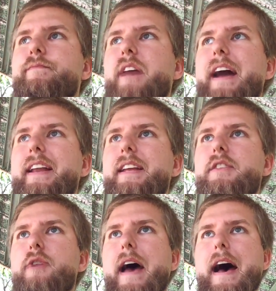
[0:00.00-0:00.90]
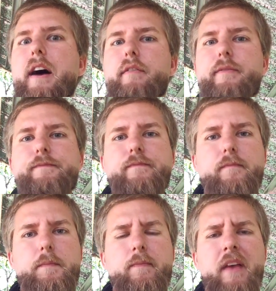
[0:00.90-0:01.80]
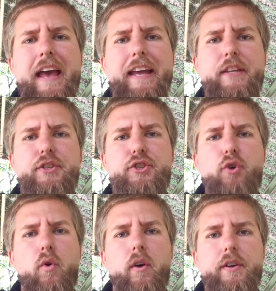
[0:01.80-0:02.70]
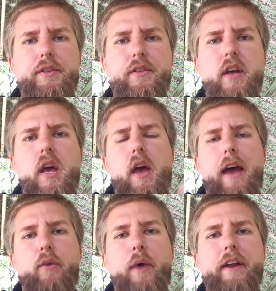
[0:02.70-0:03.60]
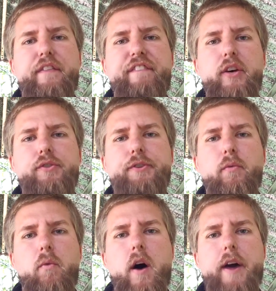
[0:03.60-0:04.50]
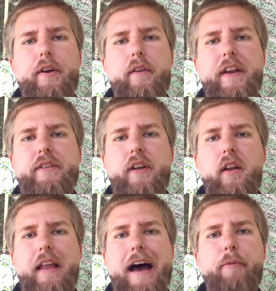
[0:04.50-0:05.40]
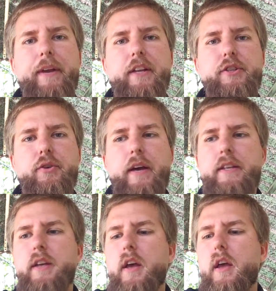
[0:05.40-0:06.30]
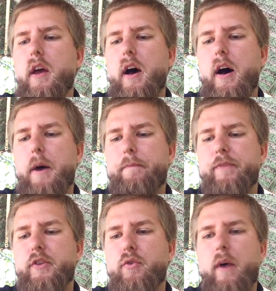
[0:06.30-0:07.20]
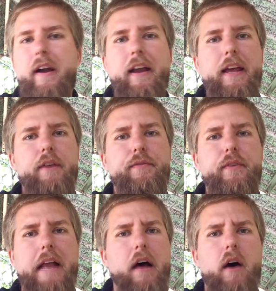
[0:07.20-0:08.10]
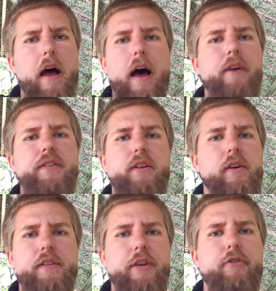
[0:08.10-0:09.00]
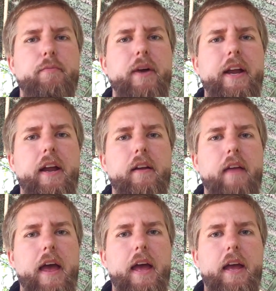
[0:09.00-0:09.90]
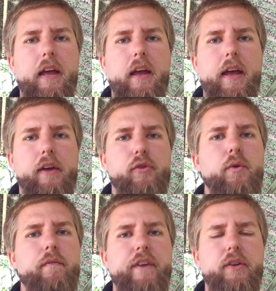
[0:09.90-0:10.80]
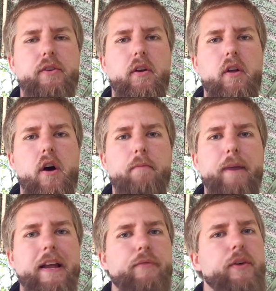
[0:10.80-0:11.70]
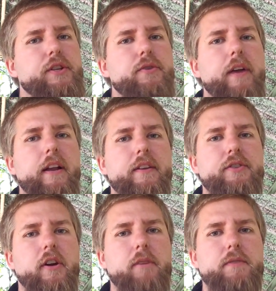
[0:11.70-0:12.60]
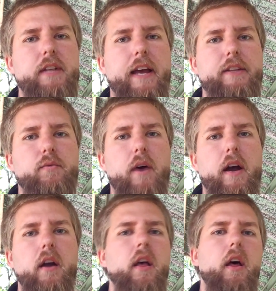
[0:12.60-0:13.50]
I need to have a source, a way to filter water that is going to allow me to do it to where I'll still continue to bring a group filter along, but if we do get in a circumstance where